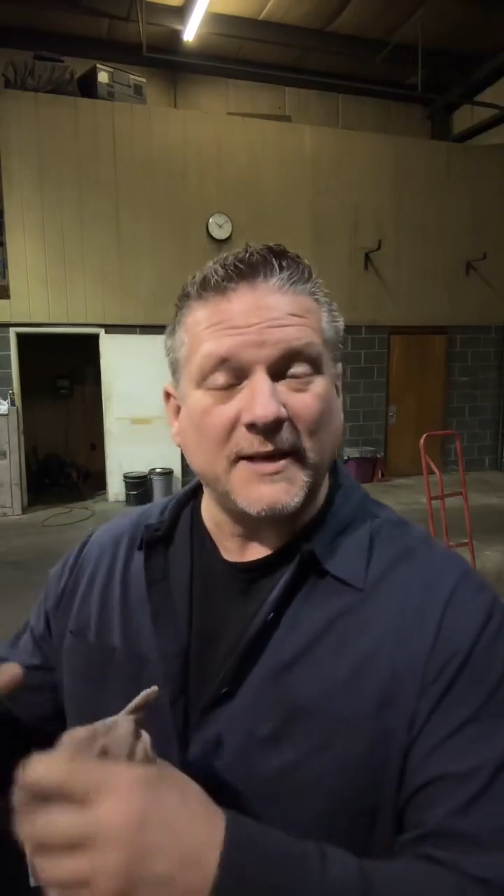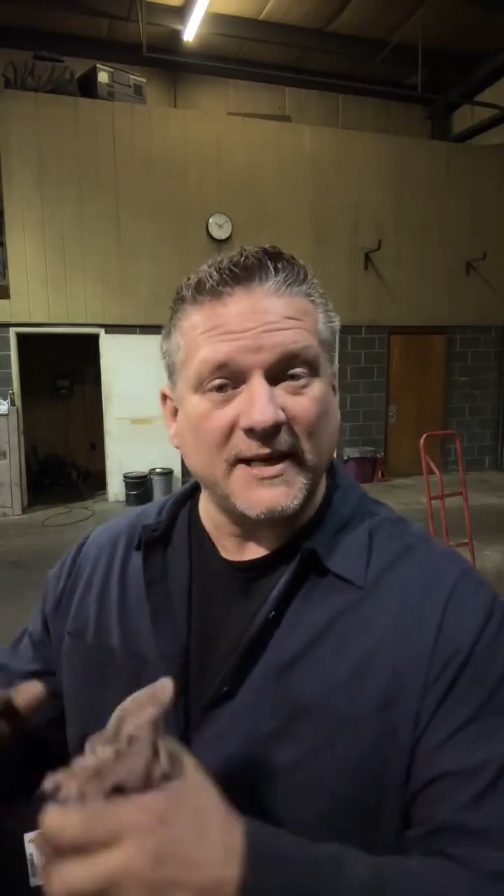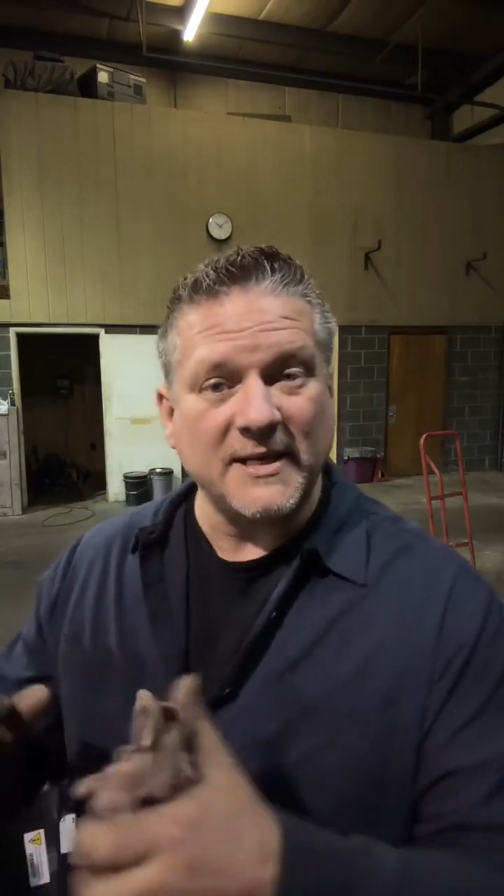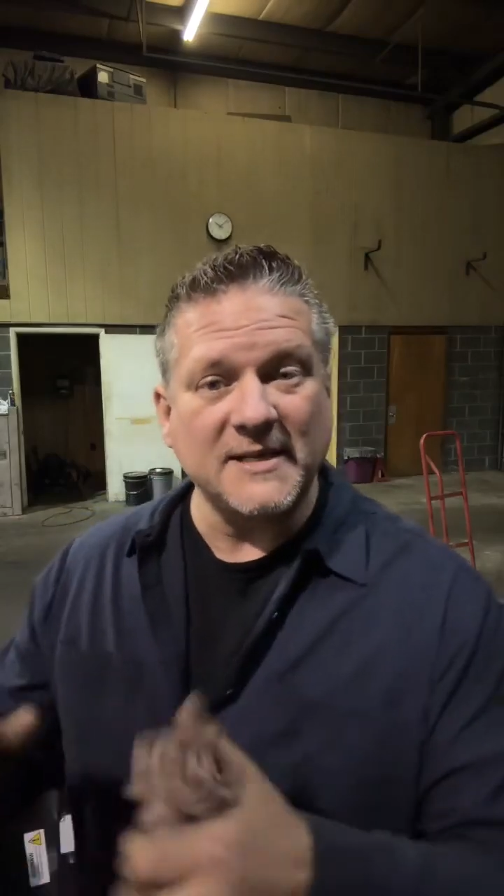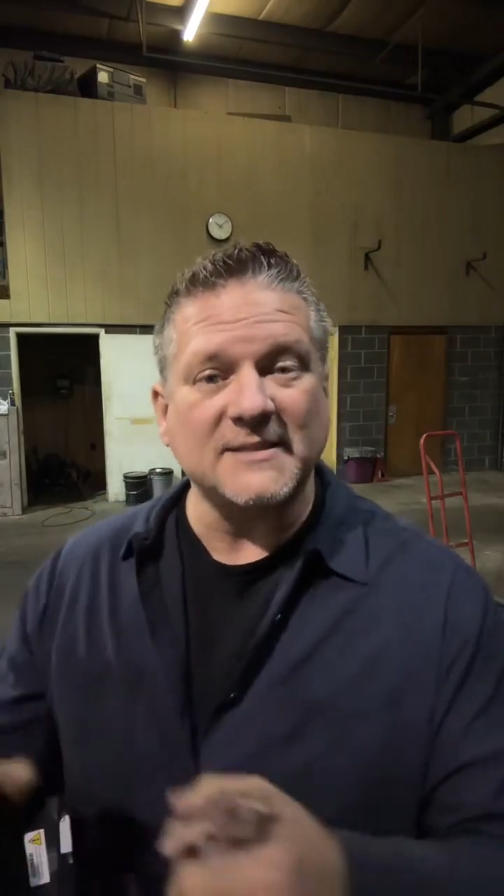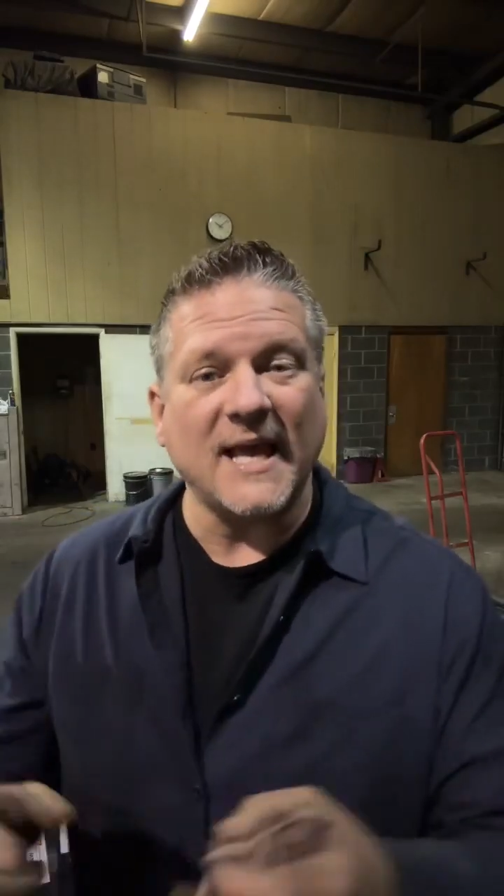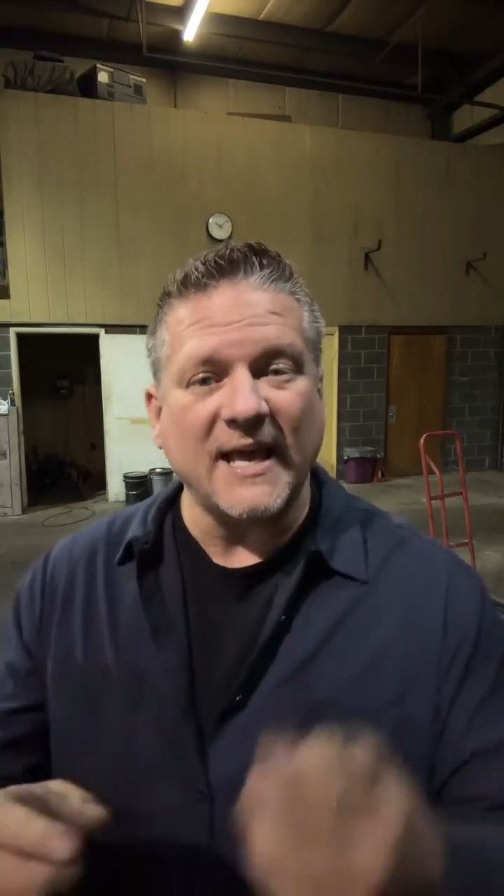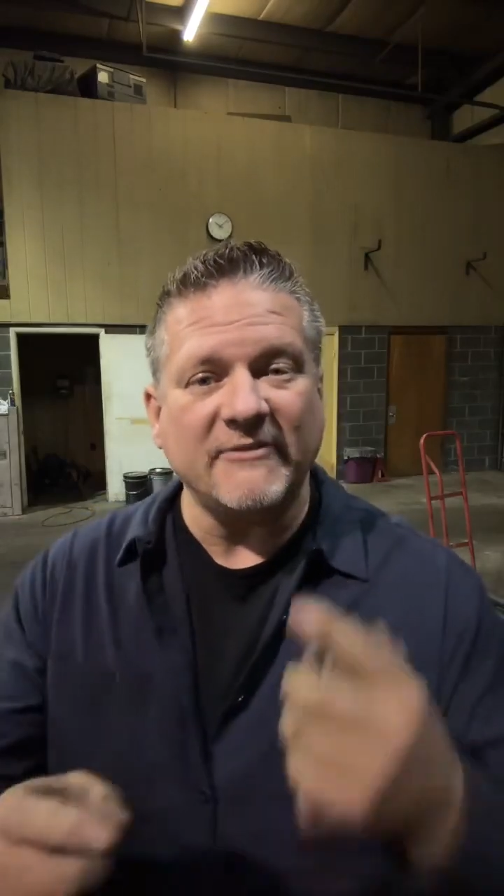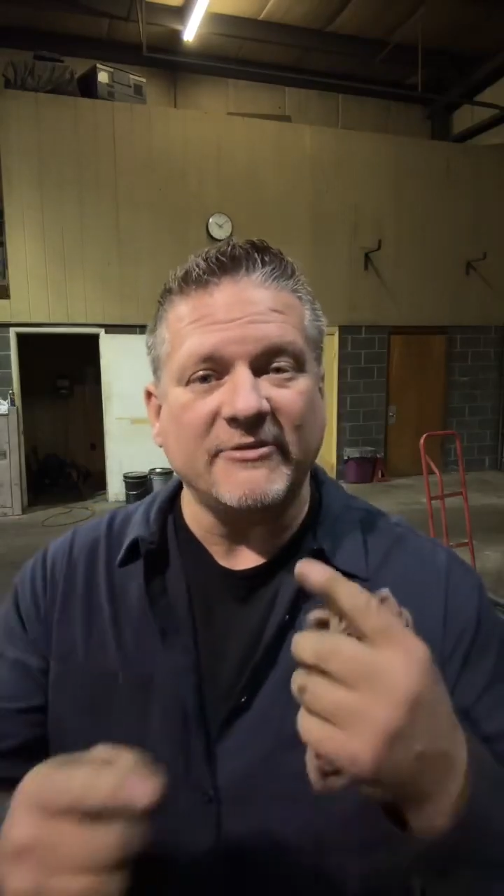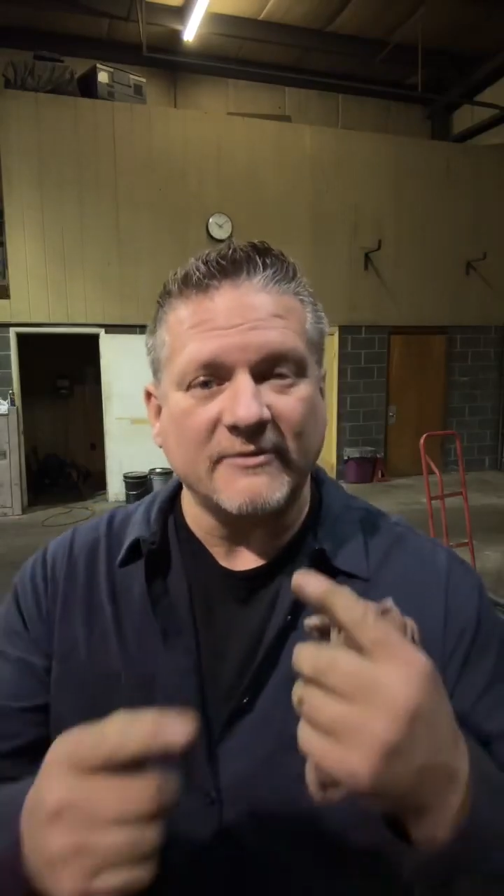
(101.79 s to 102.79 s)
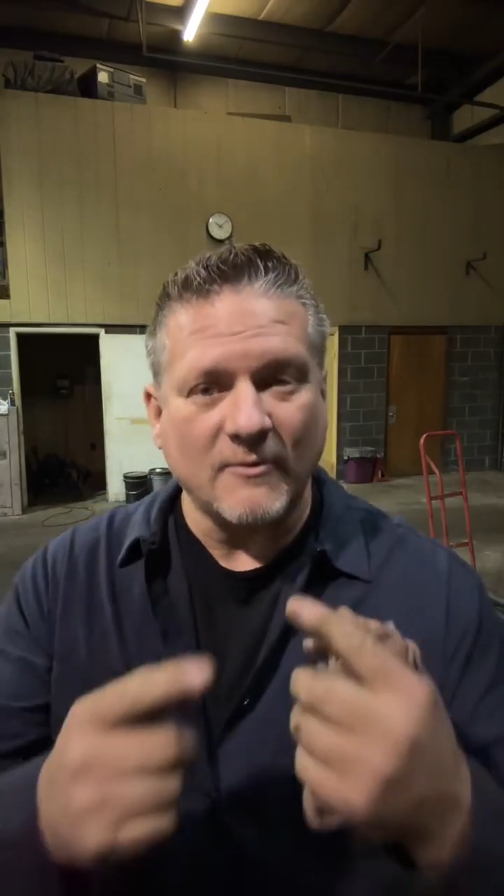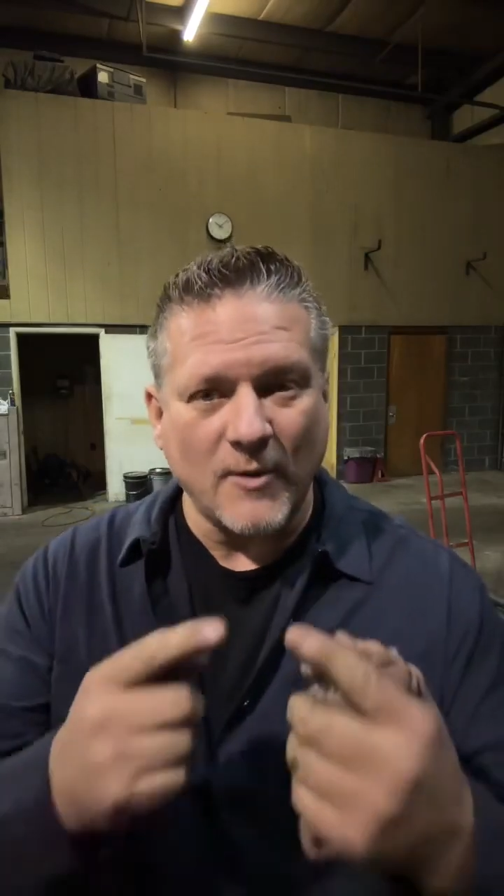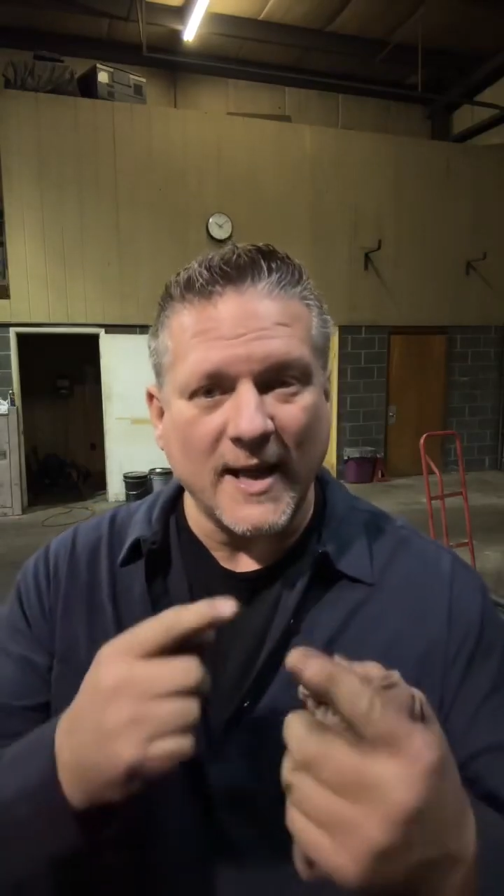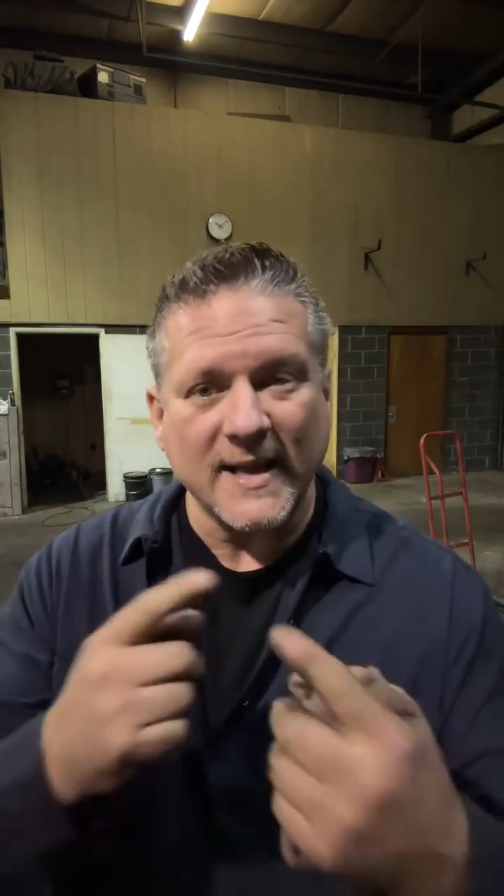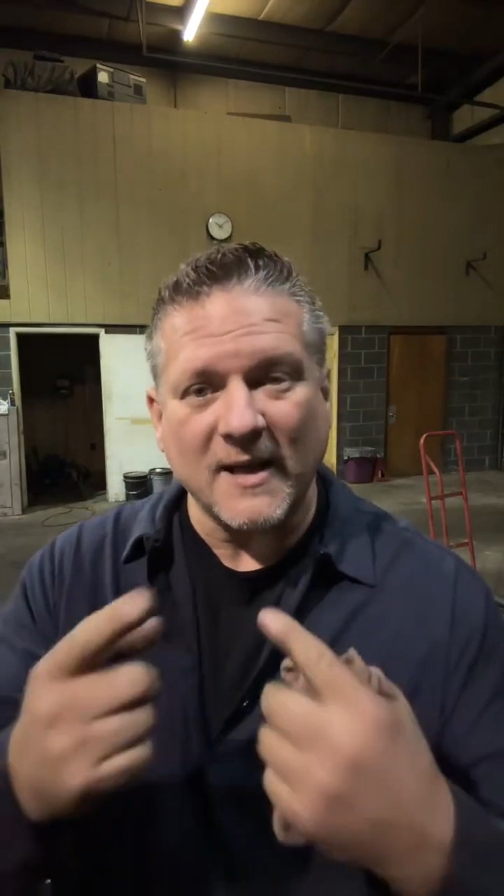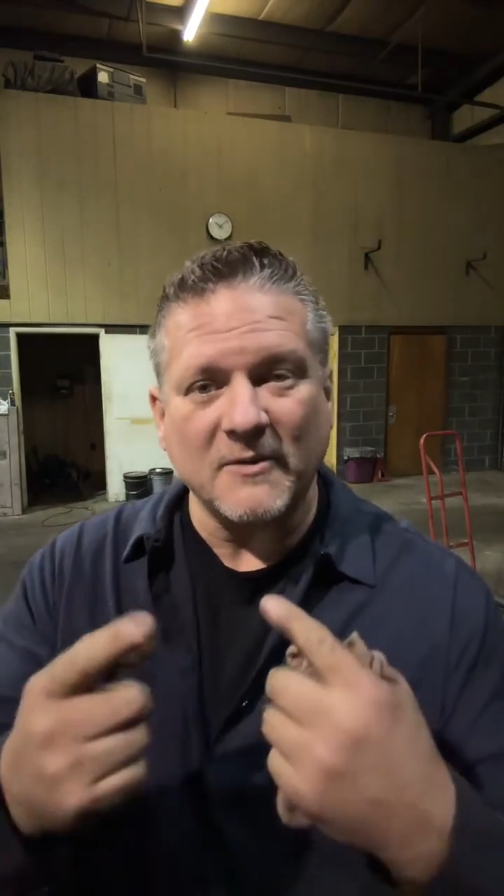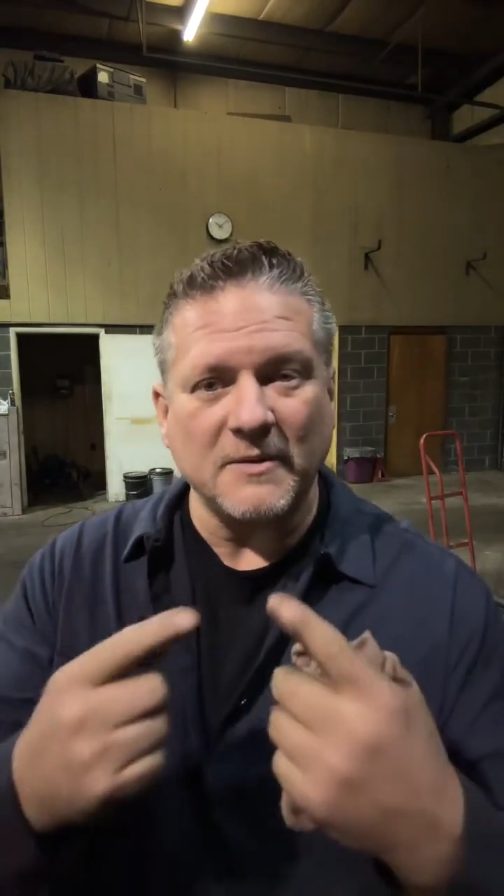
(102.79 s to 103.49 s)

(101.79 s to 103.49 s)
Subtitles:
but it does have what I call